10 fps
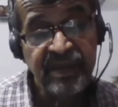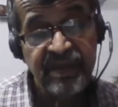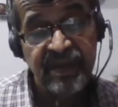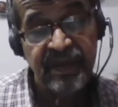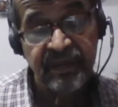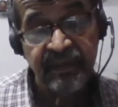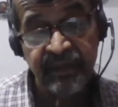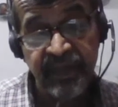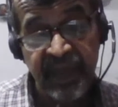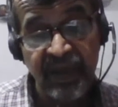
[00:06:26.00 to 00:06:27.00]
is
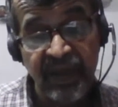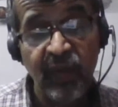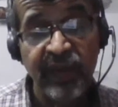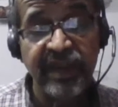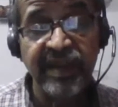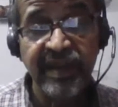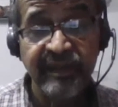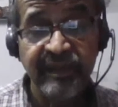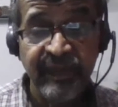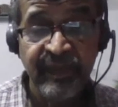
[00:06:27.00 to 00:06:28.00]
lower than the